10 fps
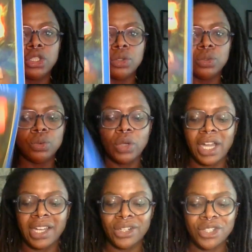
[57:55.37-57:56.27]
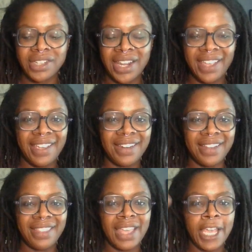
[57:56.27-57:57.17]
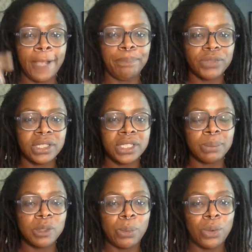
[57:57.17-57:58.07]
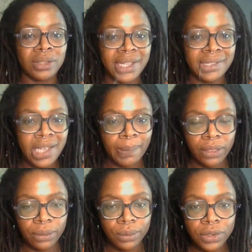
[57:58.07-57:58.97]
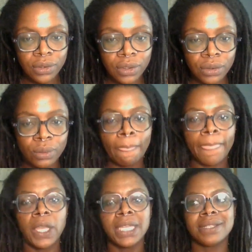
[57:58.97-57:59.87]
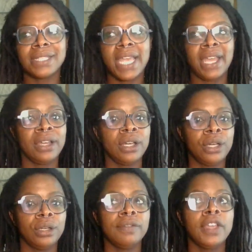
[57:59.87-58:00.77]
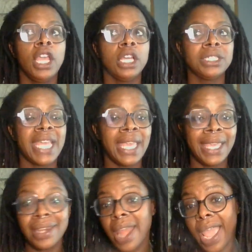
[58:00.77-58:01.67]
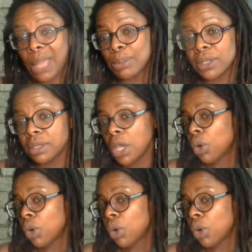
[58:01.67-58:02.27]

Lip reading: Do understand that some support that's coming through to you is that of taking naps,